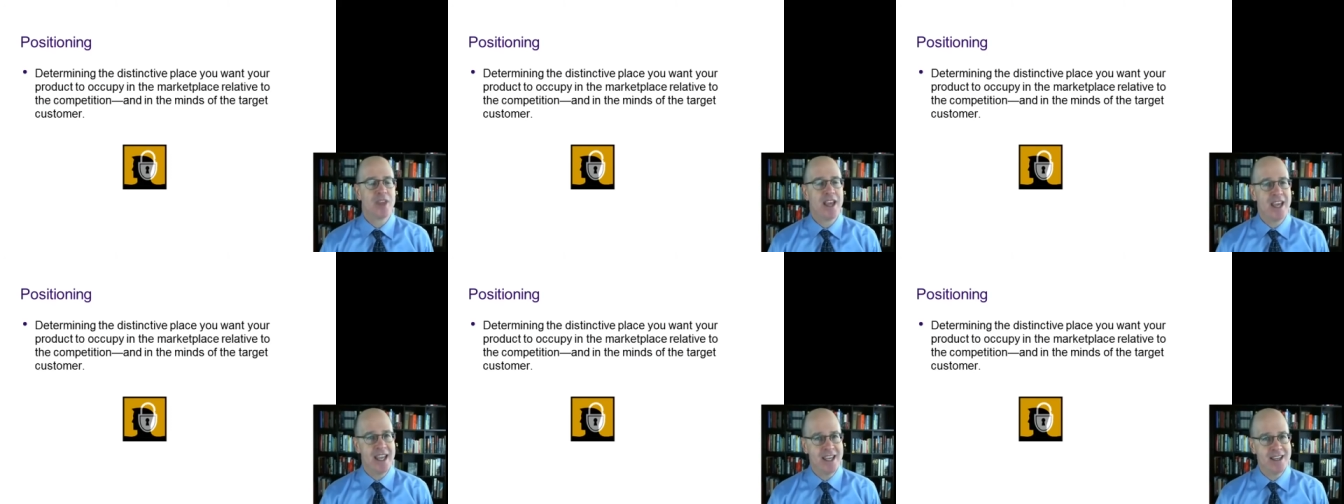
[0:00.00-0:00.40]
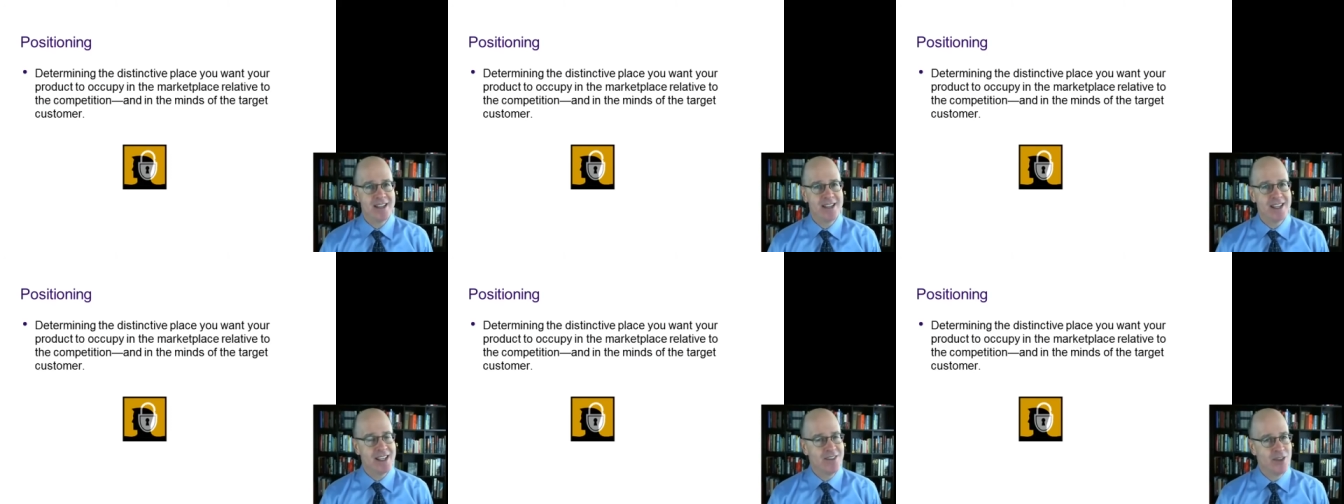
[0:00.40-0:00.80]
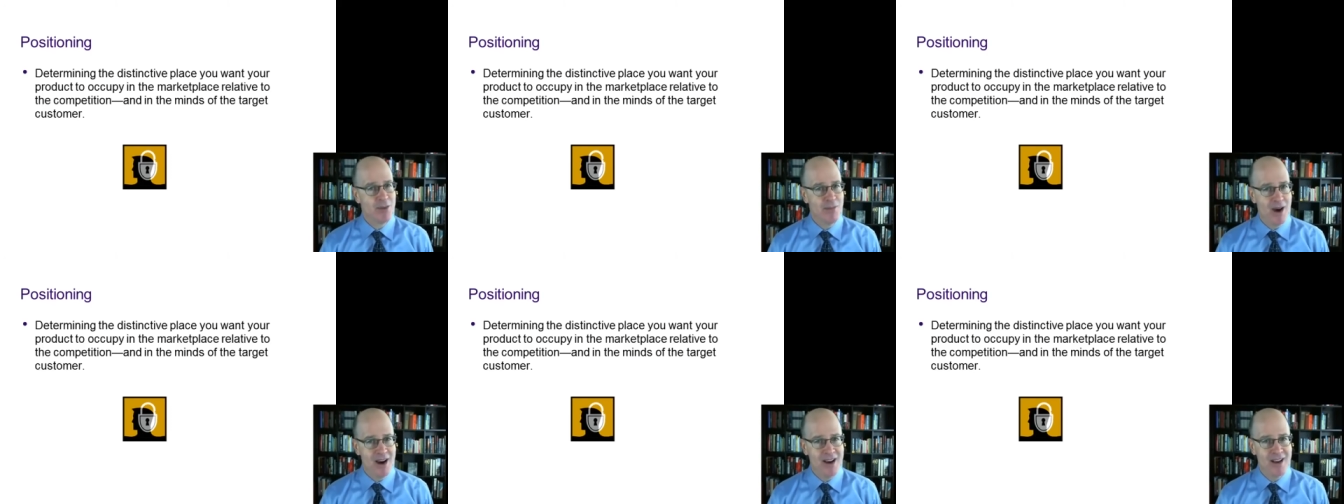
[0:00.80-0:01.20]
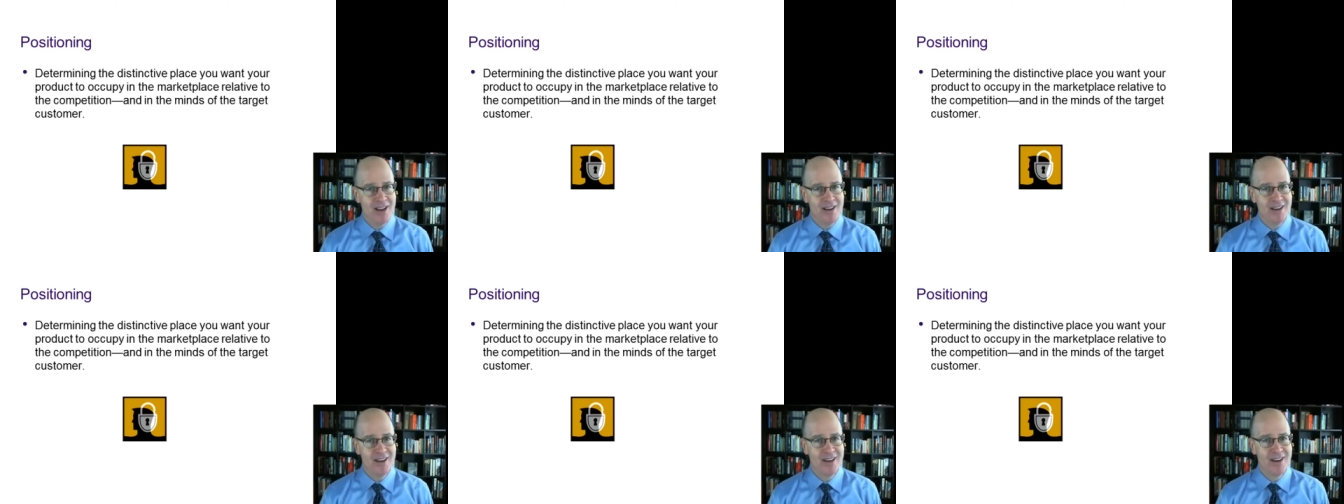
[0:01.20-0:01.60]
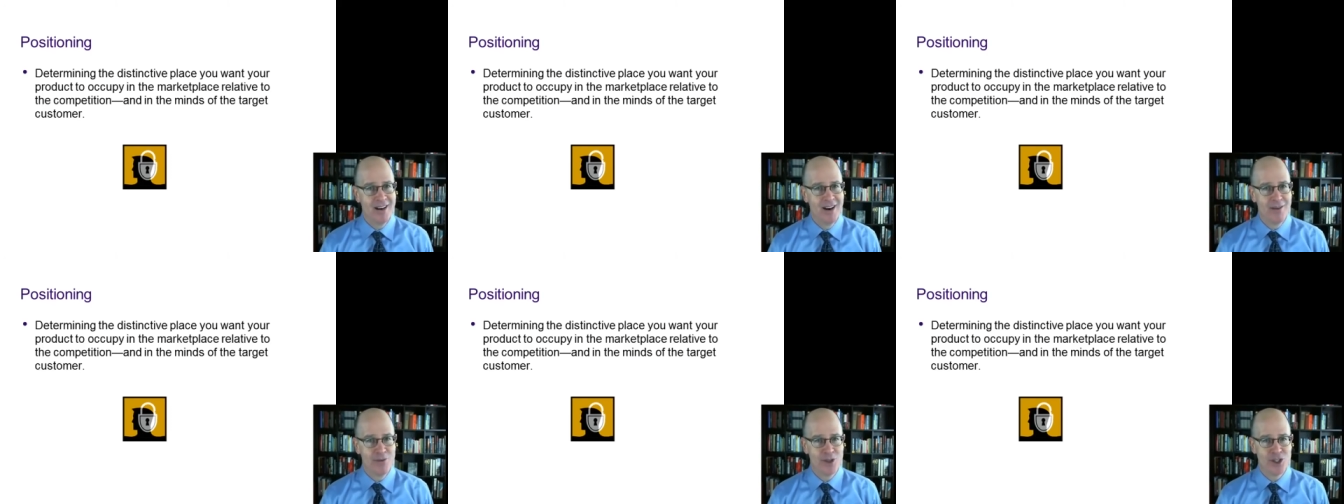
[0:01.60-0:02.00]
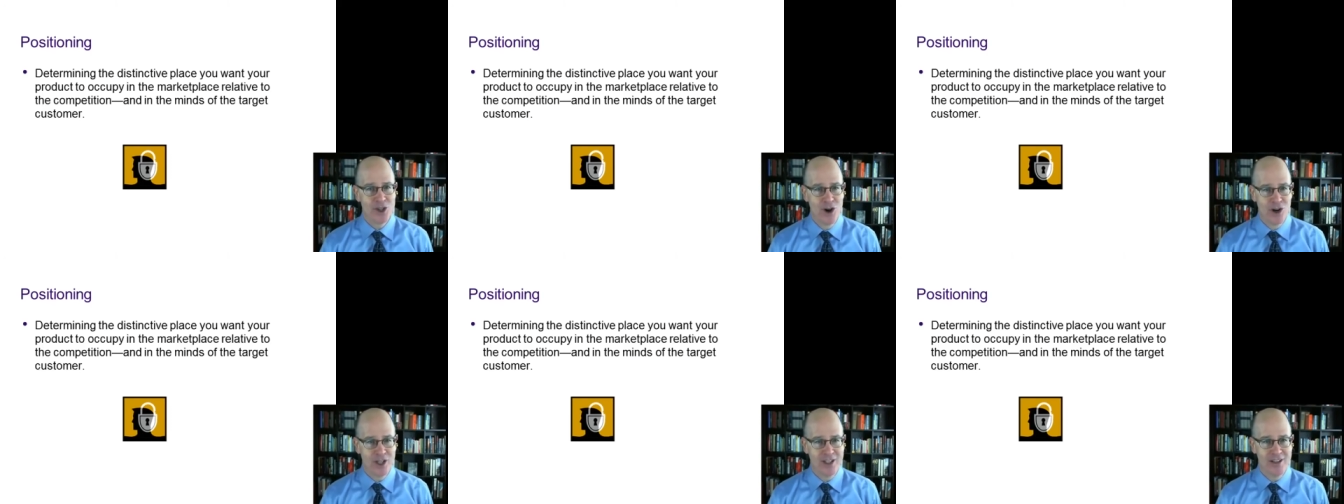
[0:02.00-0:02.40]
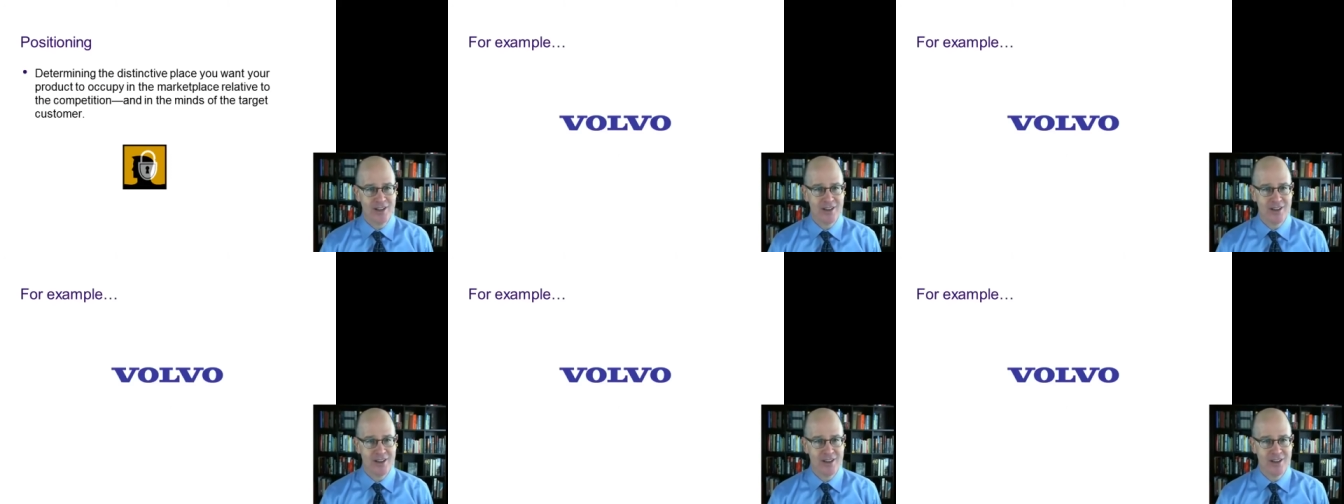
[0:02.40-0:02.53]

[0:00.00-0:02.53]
and in the mind of the target